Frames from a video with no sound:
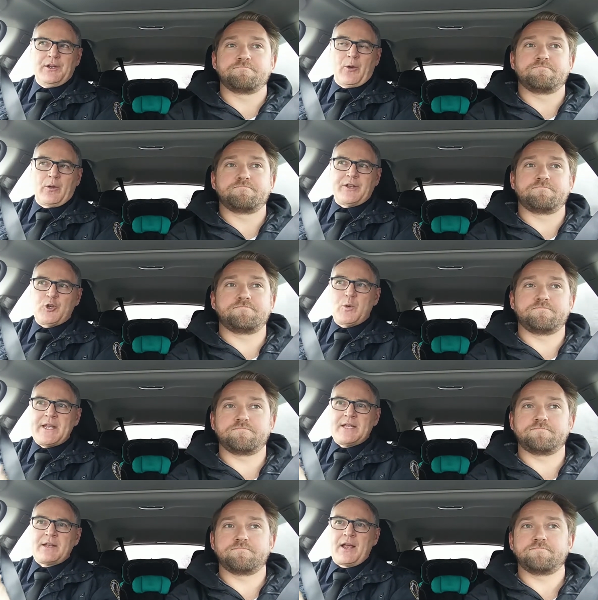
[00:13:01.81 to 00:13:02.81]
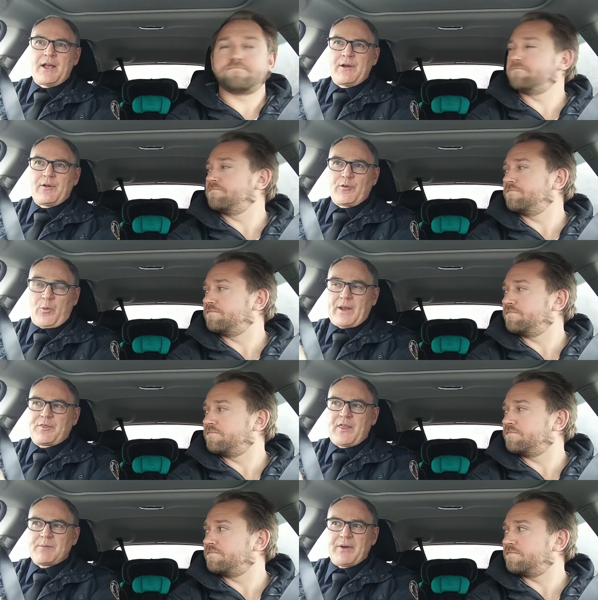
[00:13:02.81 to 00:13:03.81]
Speaker 1: not only doing the
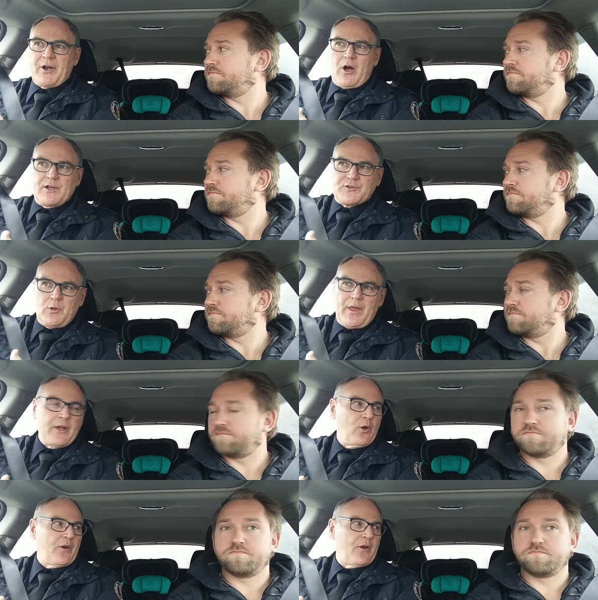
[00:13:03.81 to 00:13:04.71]
right thing, but also that